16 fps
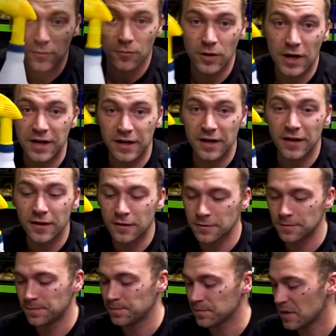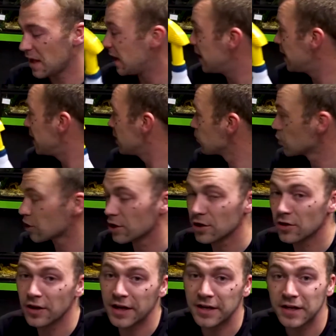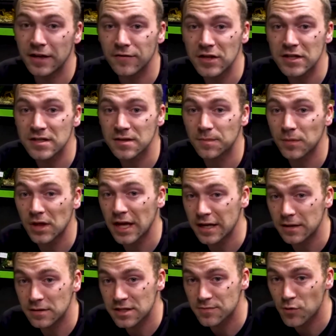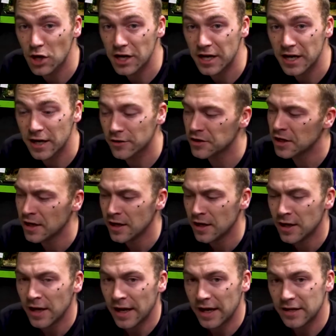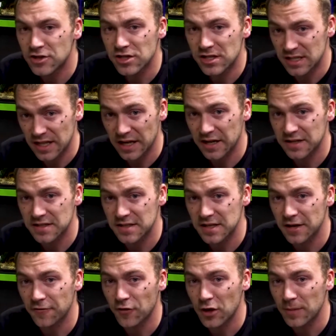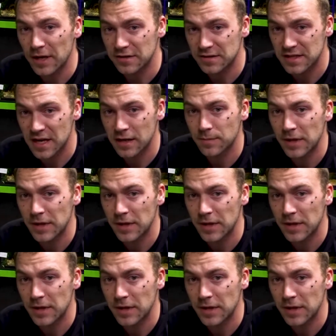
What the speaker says: right here, and we're gonna go ahead and give this a light spray down and just let it sit for about 10